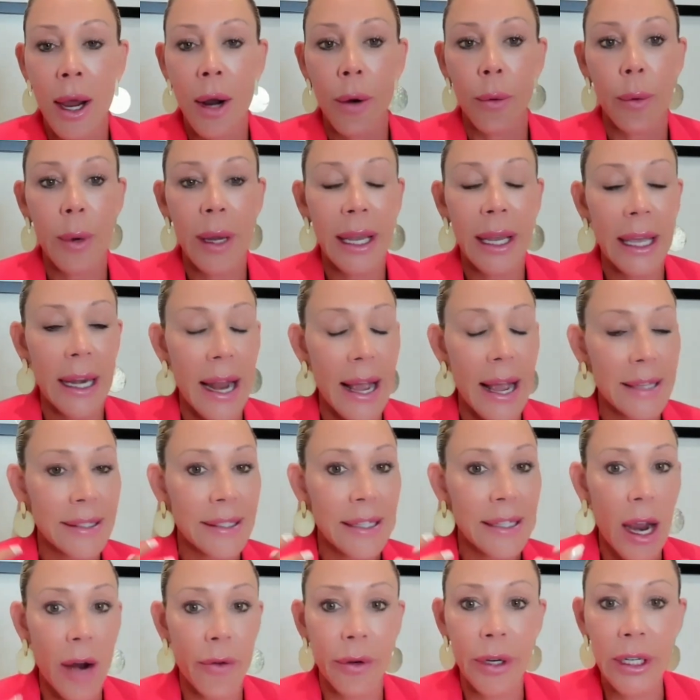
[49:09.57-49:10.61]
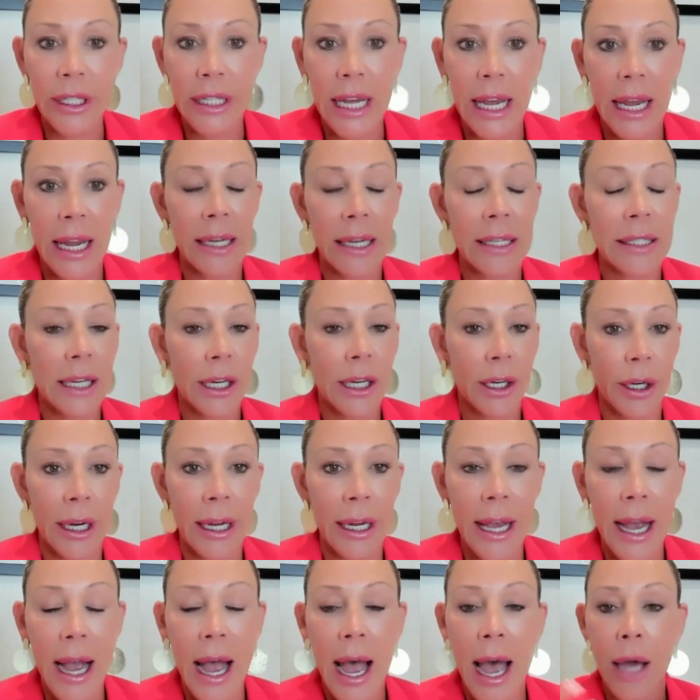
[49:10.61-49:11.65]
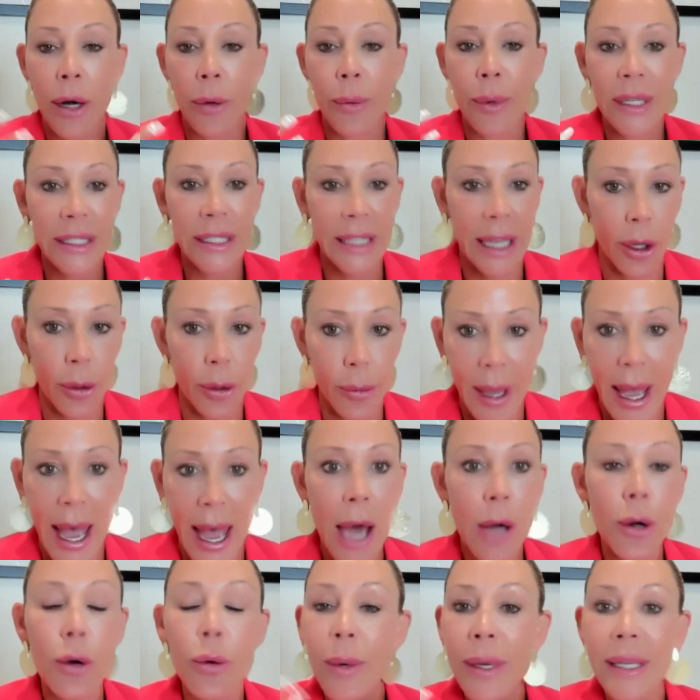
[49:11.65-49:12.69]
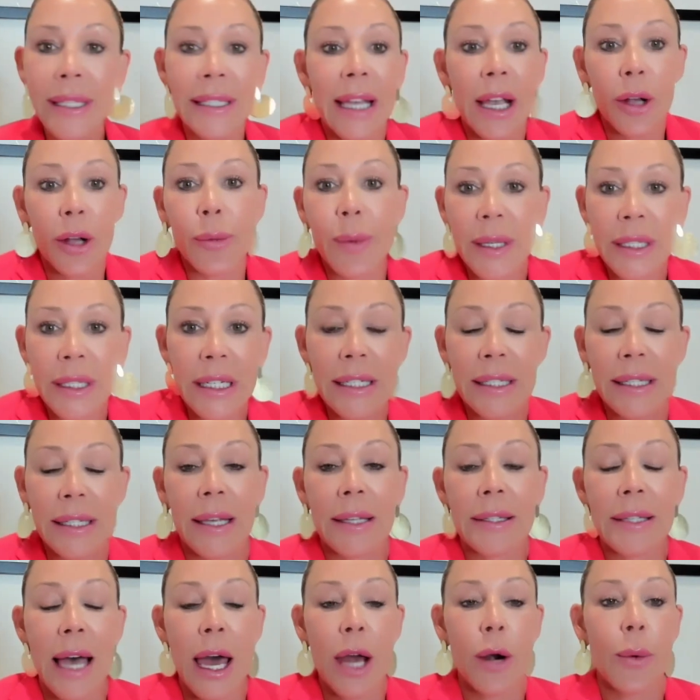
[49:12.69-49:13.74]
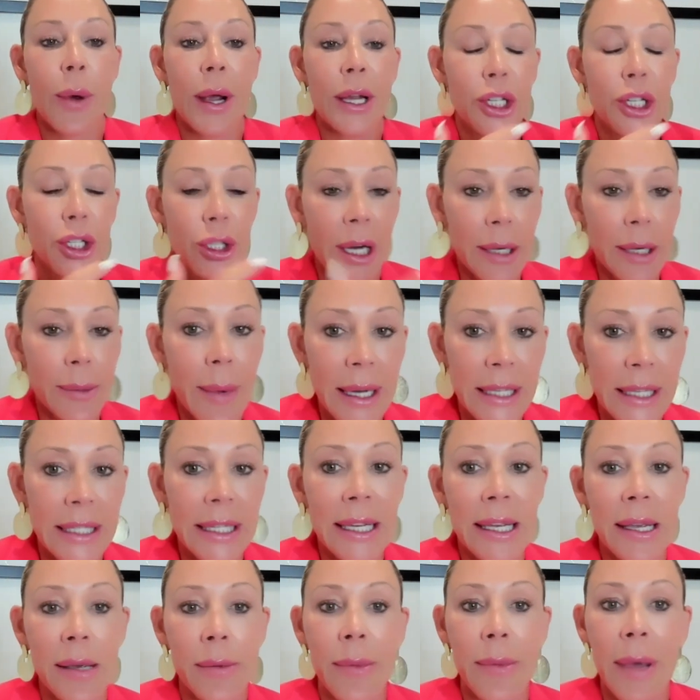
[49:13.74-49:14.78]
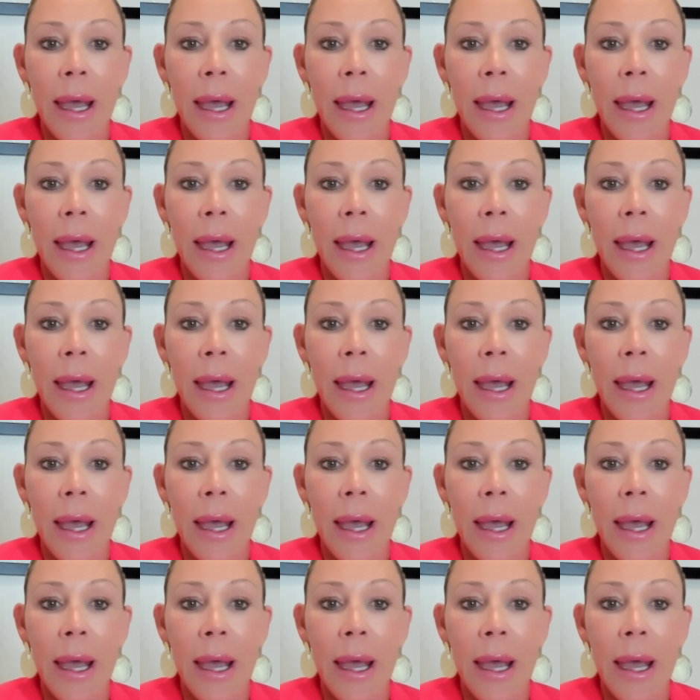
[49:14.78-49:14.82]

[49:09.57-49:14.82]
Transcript: We get asked every day, Terri, how do we scale businesses? How do I train my team?